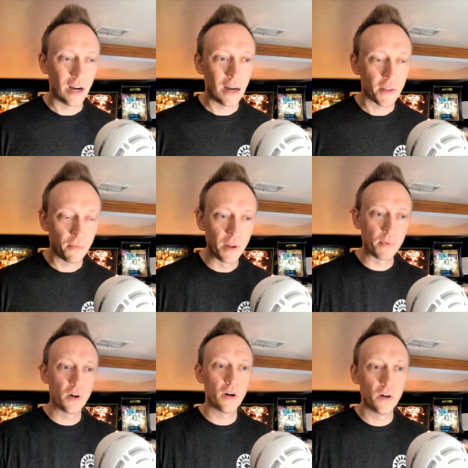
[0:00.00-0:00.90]
the
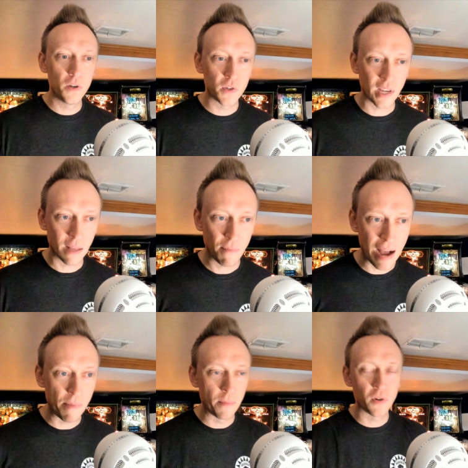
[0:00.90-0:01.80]
flippers and
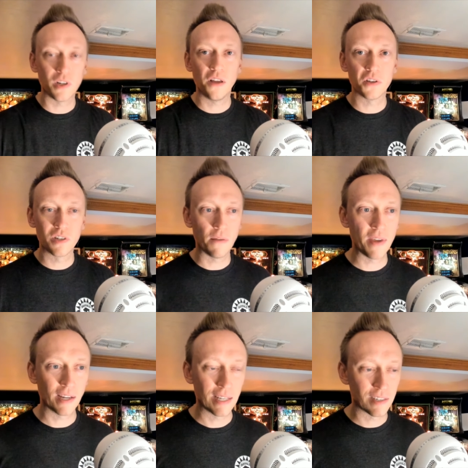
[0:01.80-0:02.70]
pop bumpers and all this stuff
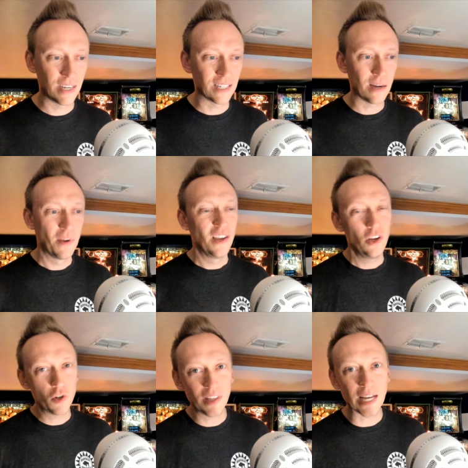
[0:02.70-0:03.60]
that gets kicked up.
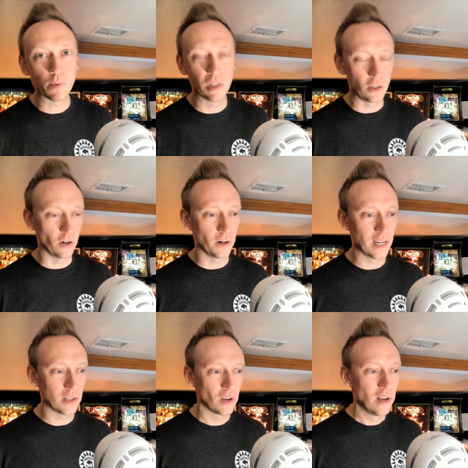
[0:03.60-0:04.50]
Usually that's what the dirt
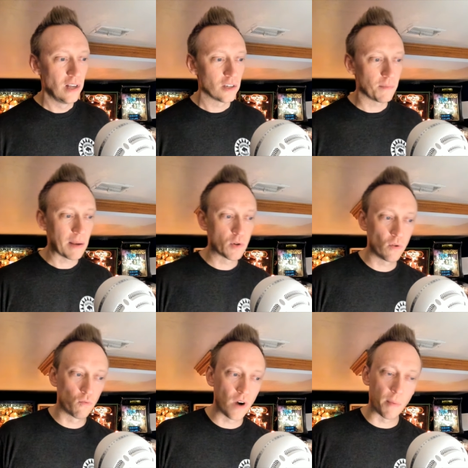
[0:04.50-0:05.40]
is. Sometimes
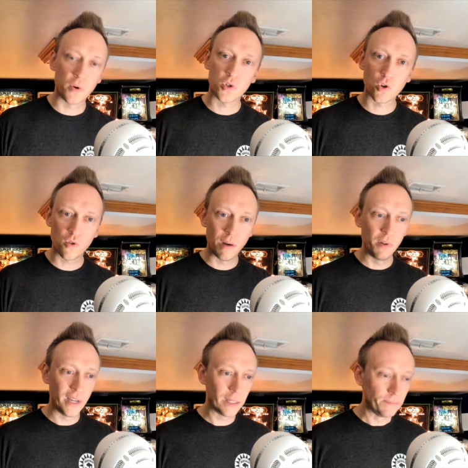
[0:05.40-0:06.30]
rubber's
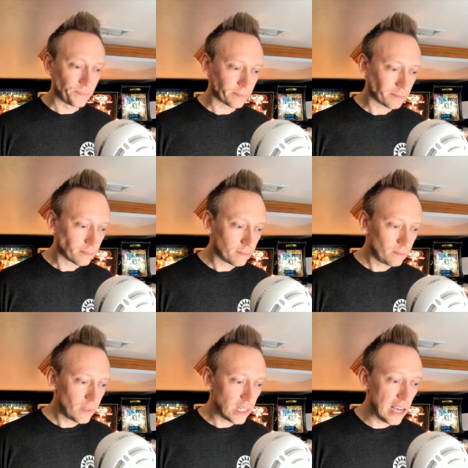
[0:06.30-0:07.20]
crumbling.
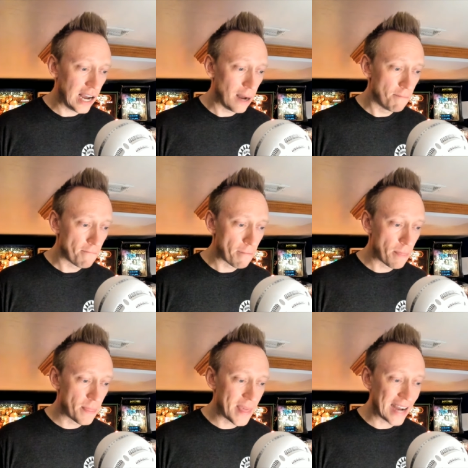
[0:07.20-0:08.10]

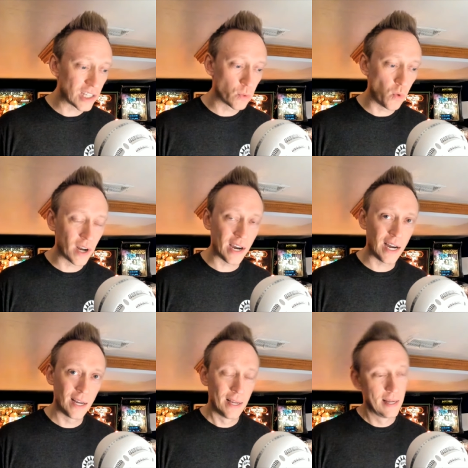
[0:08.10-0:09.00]
That's
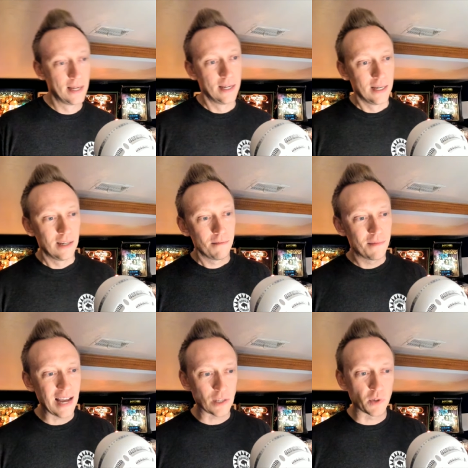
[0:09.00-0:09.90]

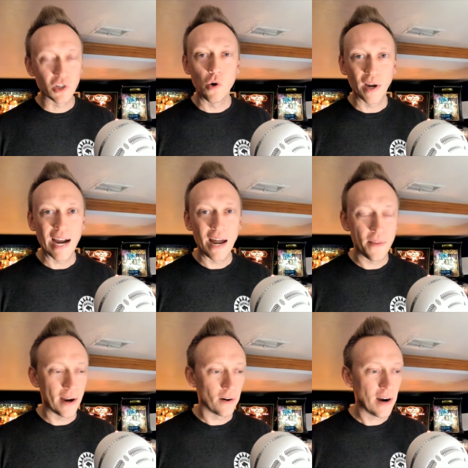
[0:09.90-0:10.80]
what's going on
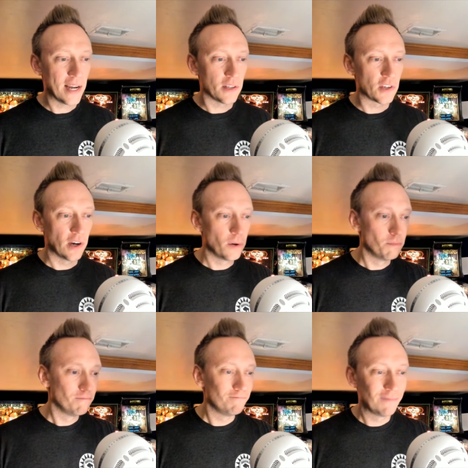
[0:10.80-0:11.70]
there, right?
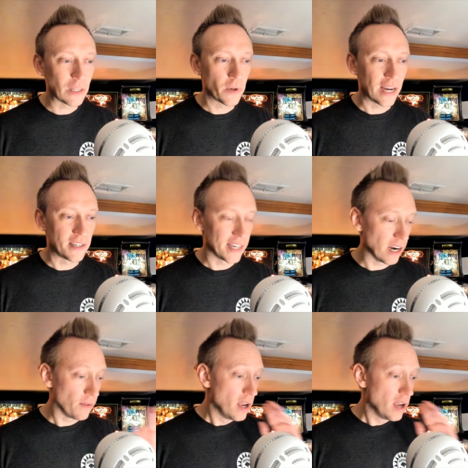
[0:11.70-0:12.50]
So that's what you got to take care of.